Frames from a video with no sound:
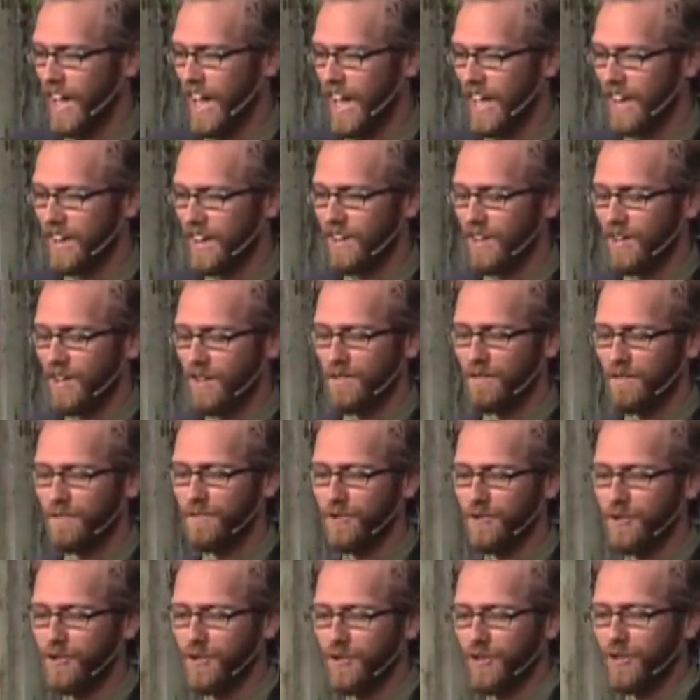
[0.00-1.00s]
And
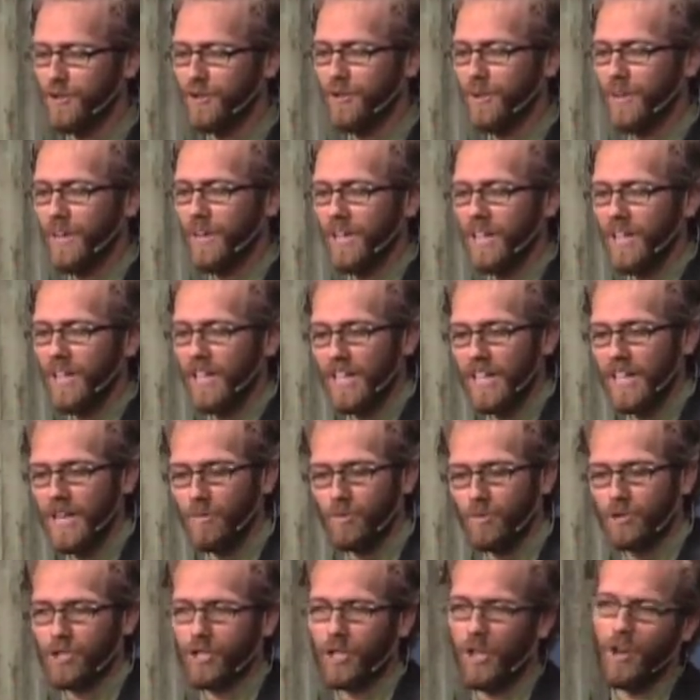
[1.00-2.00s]
voodoo, it
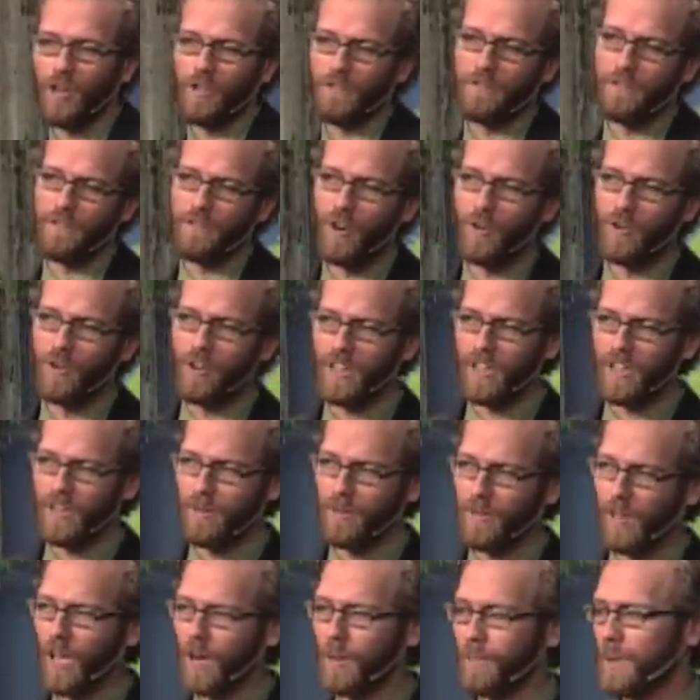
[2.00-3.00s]
was called
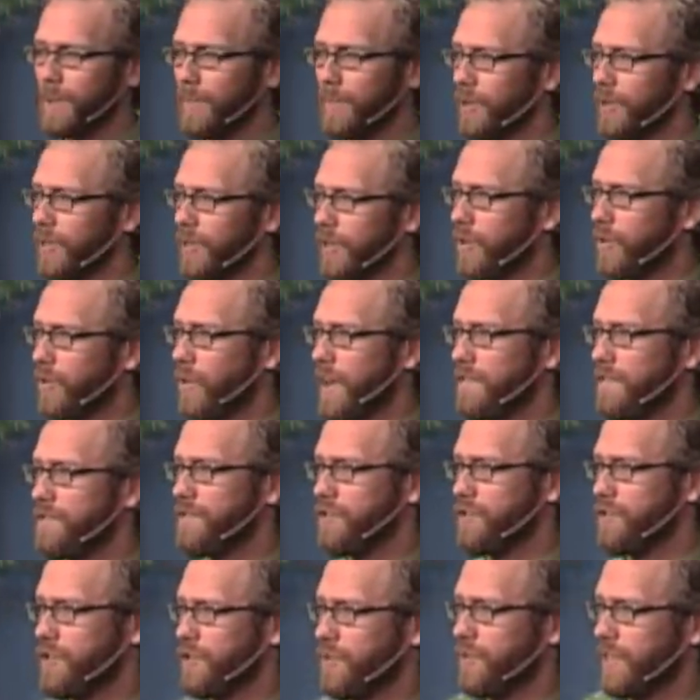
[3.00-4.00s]
Vodun. A lot of people equate
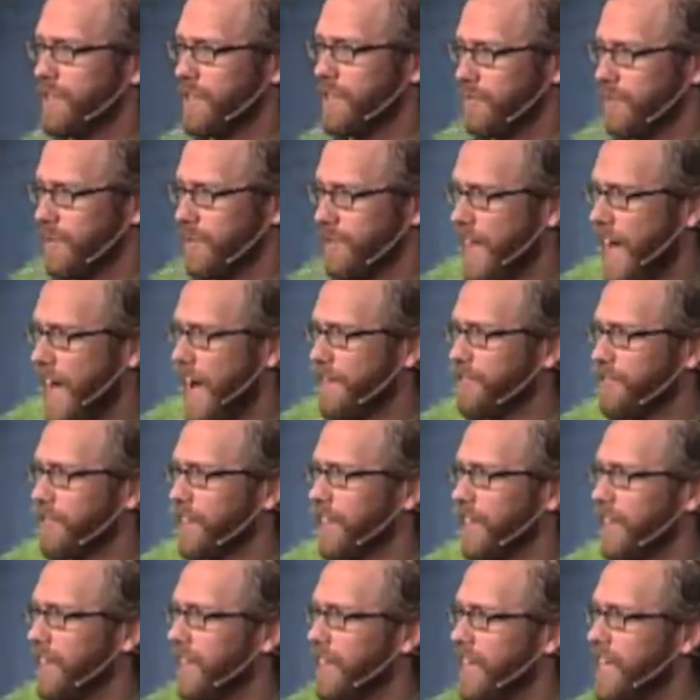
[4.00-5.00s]
voodoo with
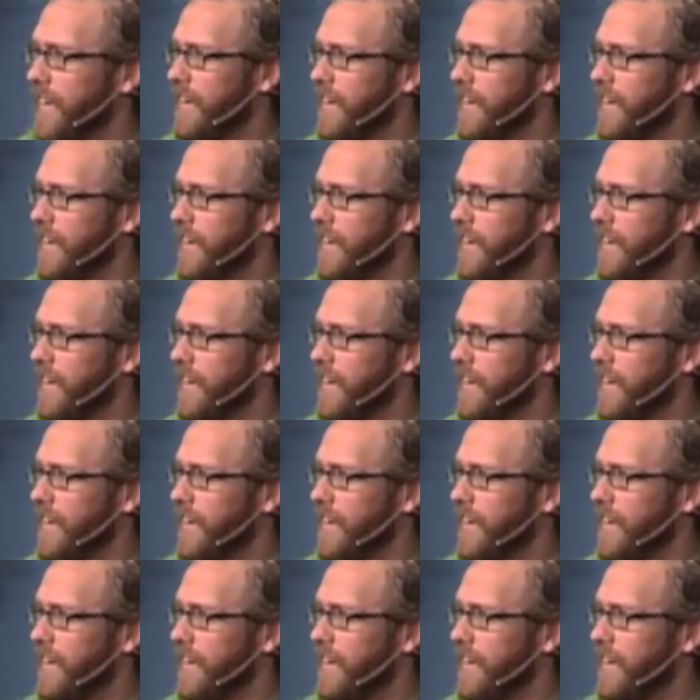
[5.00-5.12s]
Africa.